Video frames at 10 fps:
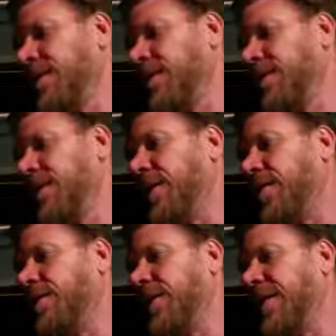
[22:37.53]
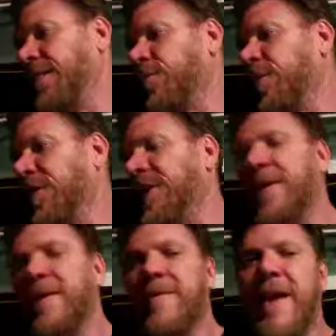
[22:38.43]
you know,
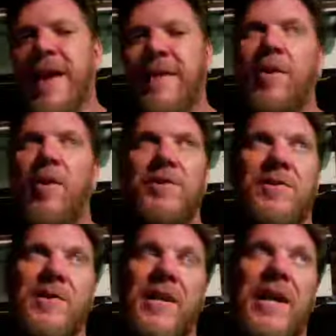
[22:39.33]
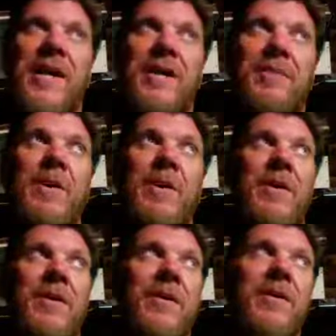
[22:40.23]
running that large of a game
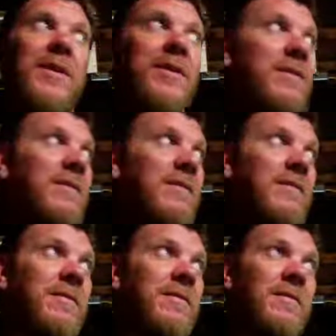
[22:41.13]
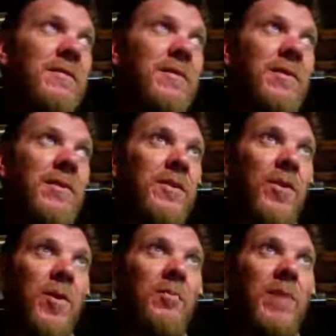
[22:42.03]
on your
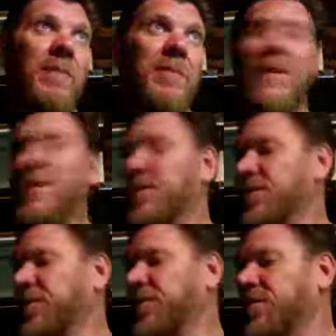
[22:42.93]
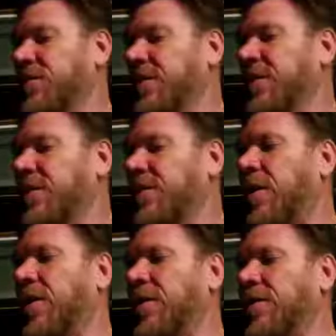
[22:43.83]
own population,
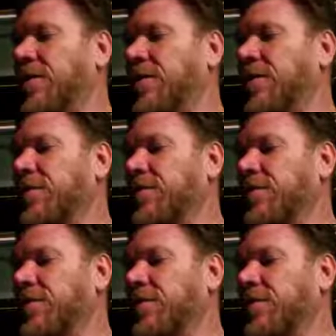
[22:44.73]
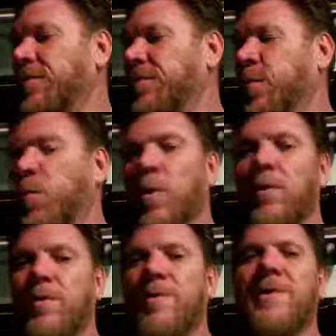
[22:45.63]
on the
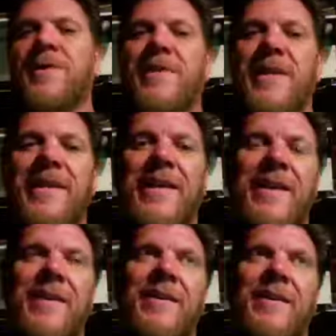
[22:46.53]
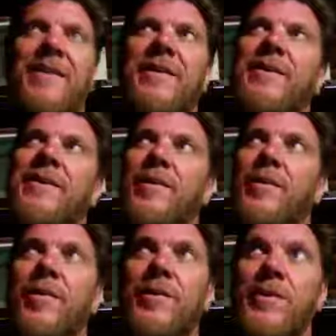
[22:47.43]
world psyche, in
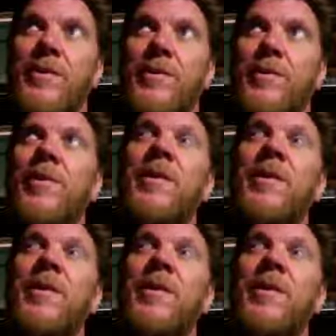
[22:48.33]
order to